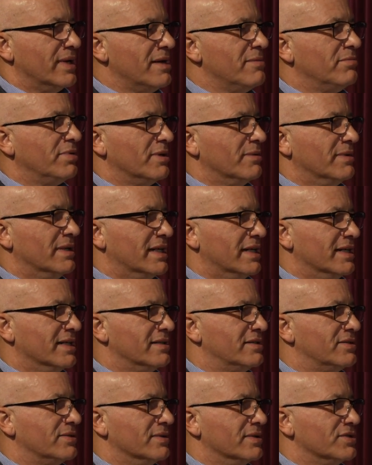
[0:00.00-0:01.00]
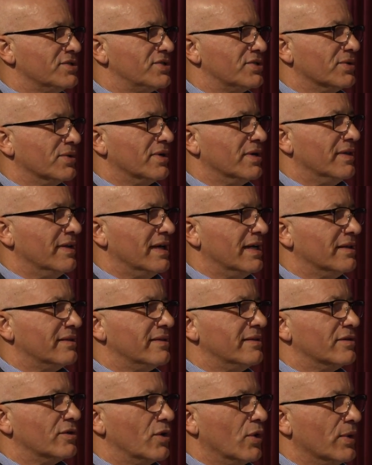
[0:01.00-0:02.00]
implemented to ensure that
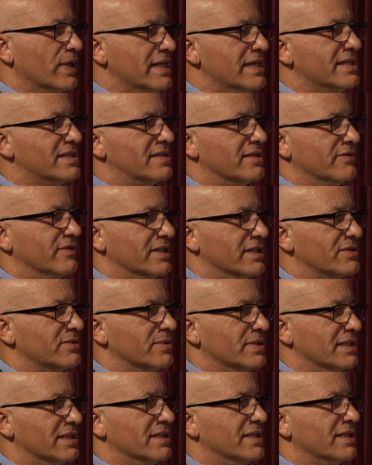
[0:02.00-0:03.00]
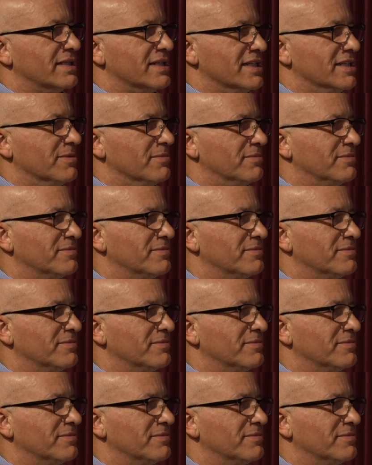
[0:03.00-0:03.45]
cohesiveness within the team?